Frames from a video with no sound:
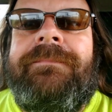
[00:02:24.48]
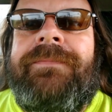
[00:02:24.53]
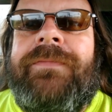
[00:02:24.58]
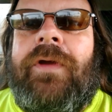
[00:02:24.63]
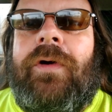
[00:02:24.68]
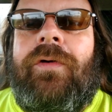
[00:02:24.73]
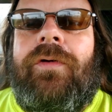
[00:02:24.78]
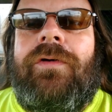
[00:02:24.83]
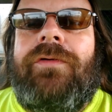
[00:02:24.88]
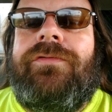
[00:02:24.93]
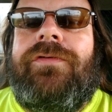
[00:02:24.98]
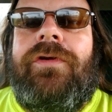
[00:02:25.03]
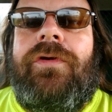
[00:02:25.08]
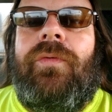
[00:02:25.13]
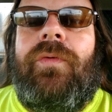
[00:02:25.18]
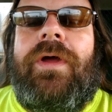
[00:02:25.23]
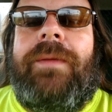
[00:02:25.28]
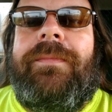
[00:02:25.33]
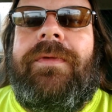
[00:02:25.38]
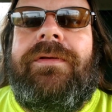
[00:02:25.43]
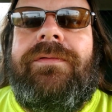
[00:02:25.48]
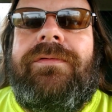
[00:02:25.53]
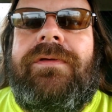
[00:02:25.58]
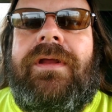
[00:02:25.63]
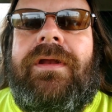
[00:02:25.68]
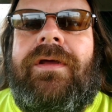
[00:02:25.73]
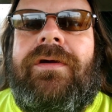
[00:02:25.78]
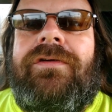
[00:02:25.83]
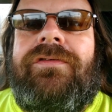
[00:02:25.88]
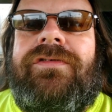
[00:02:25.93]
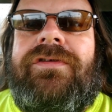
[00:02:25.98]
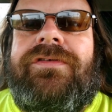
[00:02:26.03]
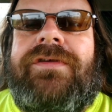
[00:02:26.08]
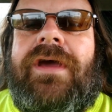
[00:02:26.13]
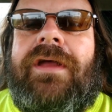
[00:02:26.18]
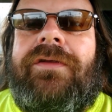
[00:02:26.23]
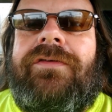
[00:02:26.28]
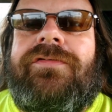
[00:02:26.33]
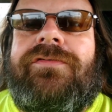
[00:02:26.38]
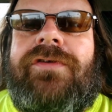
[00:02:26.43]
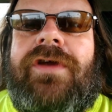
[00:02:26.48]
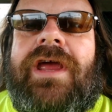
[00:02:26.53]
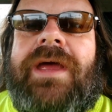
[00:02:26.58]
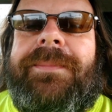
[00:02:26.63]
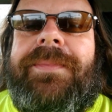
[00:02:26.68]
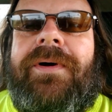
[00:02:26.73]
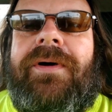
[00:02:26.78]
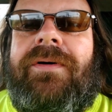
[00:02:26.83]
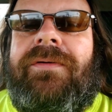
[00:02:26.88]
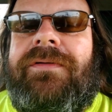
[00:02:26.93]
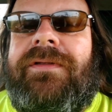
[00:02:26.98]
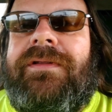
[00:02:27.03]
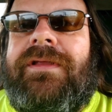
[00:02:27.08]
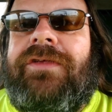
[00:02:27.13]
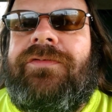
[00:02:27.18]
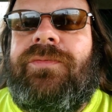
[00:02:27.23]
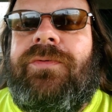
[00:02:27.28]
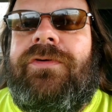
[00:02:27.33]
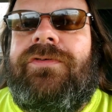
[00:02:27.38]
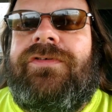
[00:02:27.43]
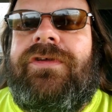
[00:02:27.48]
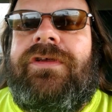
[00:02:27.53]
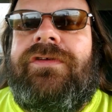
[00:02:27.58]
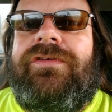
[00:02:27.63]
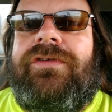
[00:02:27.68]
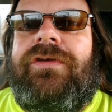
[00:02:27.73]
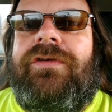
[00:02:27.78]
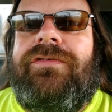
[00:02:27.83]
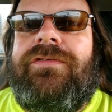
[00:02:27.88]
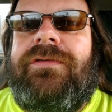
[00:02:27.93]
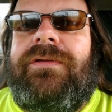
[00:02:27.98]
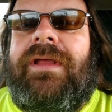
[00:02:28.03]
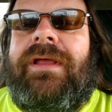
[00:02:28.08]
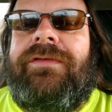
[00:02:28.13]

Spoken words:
Or 2 women, you know, she's got a strap on, and that's what she's using.